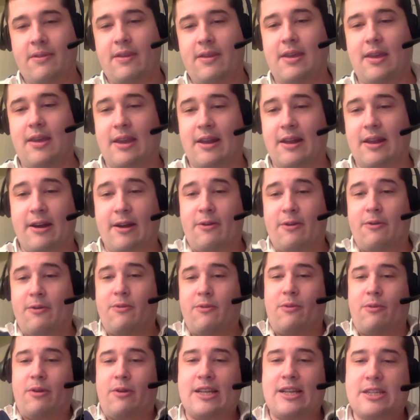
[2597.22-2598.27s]

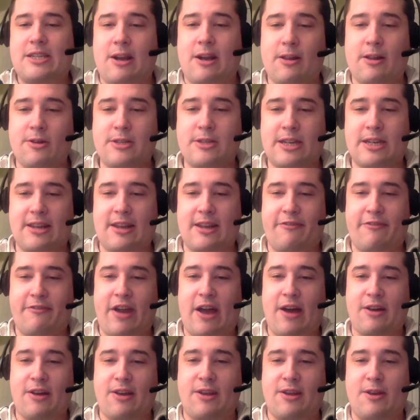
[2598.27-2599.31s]
when they start losing their
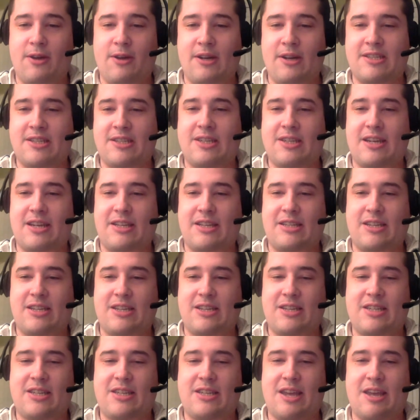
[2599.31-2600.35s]
value, it's a
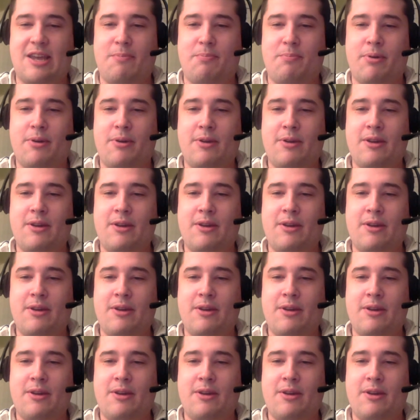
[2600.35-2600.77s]
steep